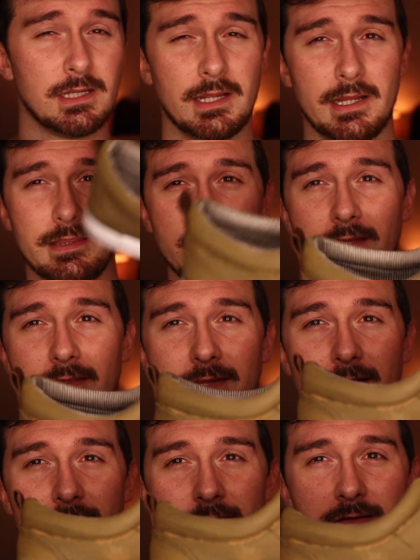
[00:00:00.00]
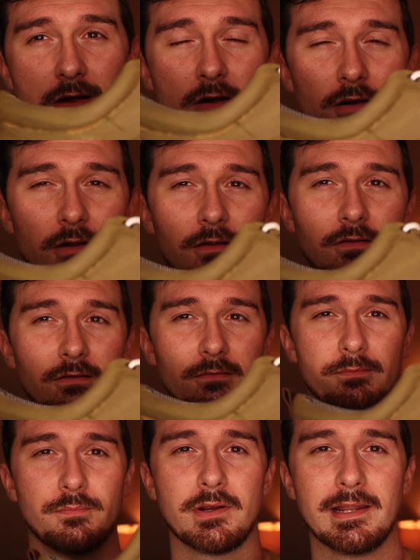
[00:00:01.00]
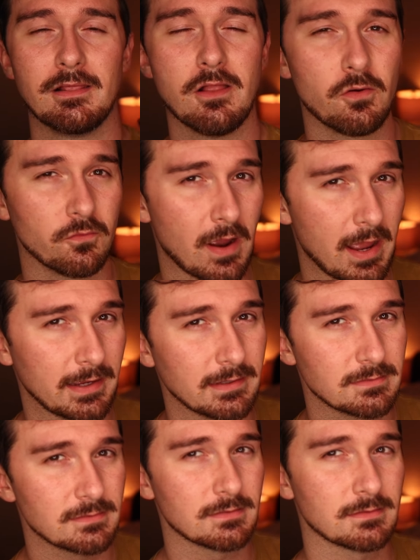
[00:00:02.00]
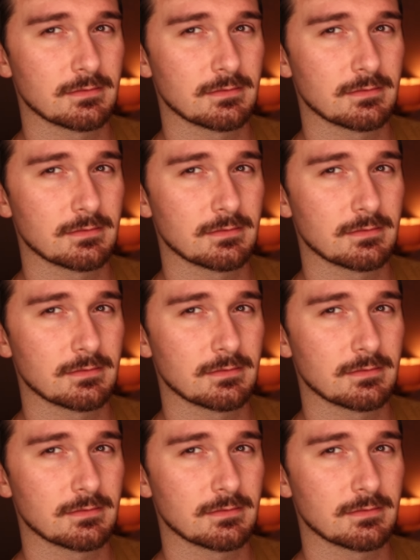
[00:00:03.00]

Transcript: And then these are pretty low rise.